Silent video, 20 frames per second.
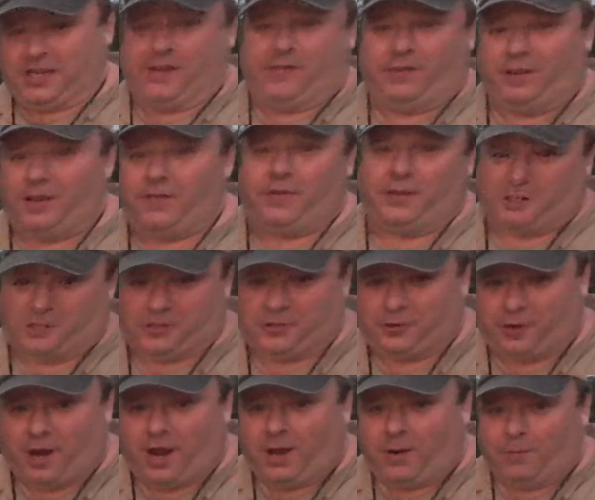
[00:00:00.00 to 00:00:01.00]
even if it's
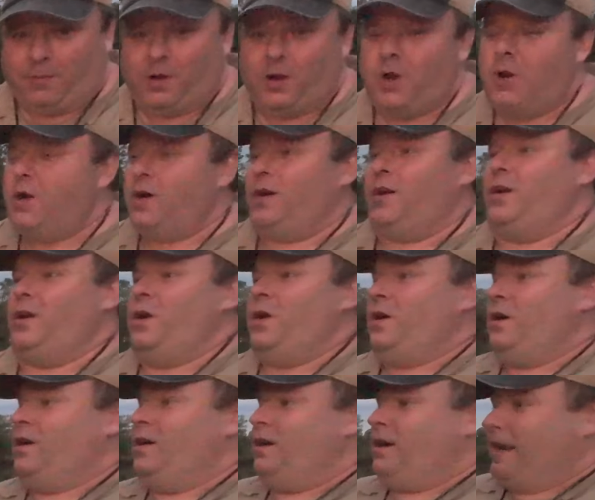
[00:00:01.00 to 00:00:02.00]
drum,
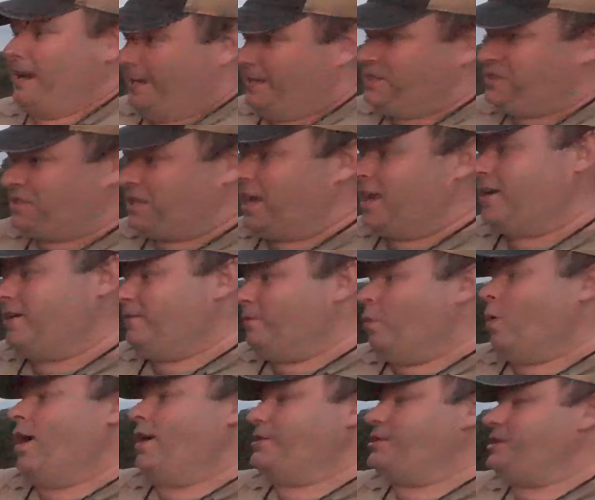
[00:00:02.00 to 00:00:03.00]
instead of
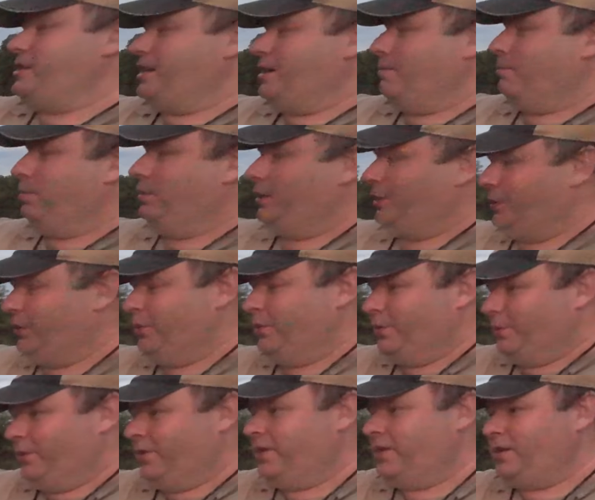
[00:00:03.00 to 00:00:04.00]
watching a
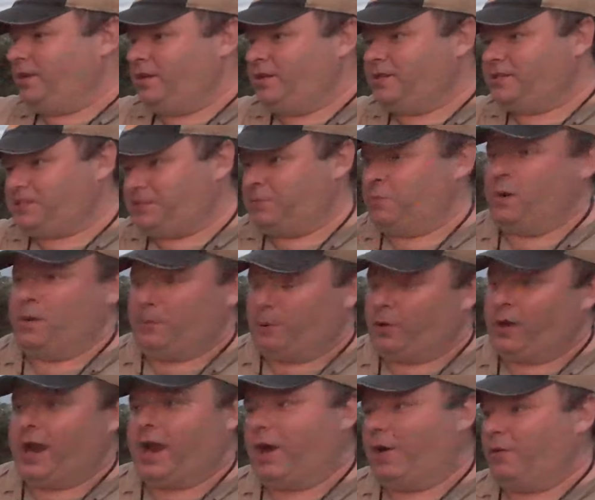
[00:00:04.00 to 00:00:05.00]
balloon swim
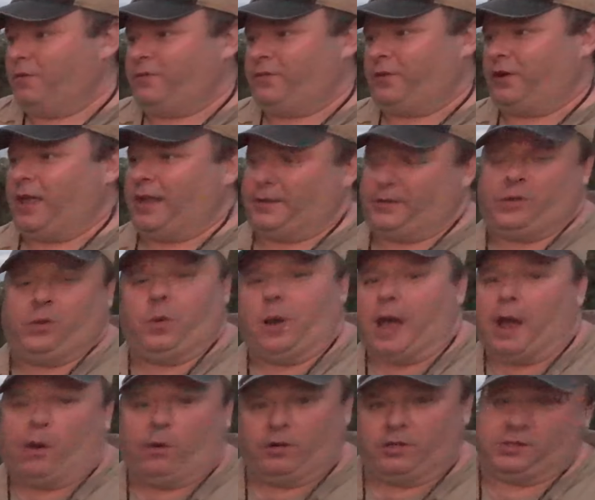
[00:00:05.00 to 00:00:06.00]
around for like two
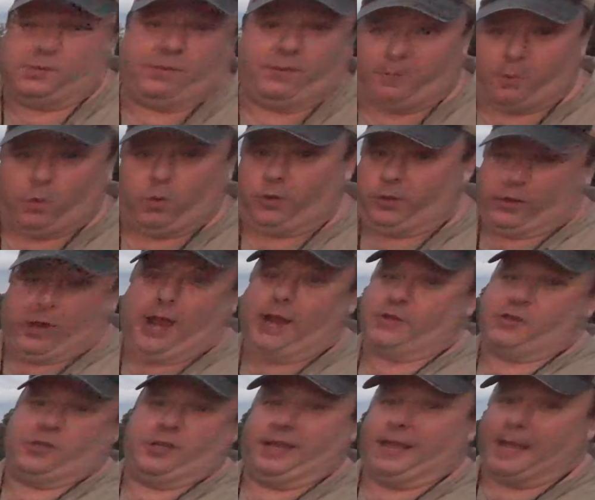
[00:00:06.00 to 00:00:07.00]
hours before you
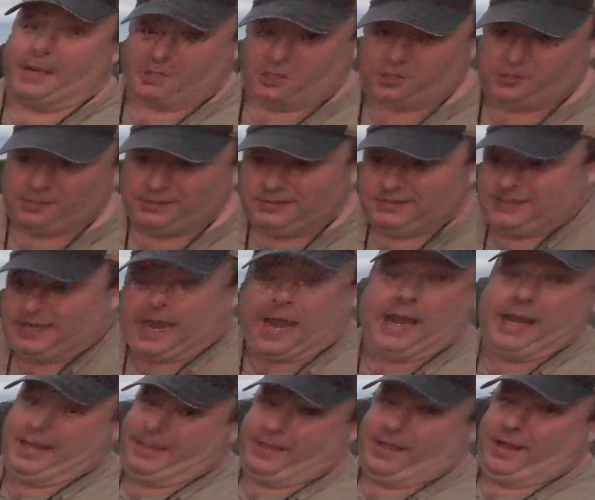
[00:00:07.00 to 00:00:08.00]
actually catch
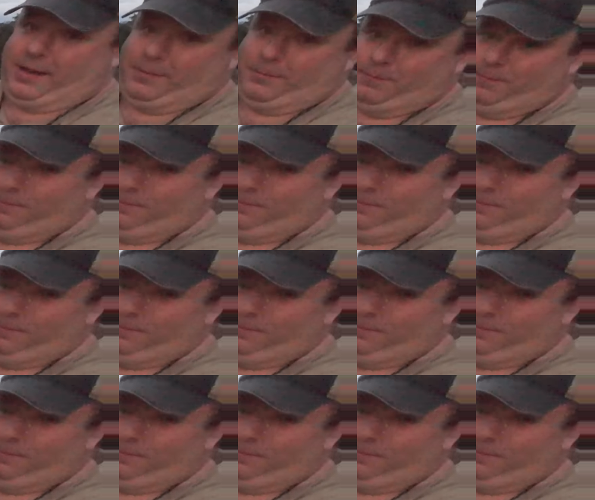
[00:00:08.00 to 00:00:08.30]
anything.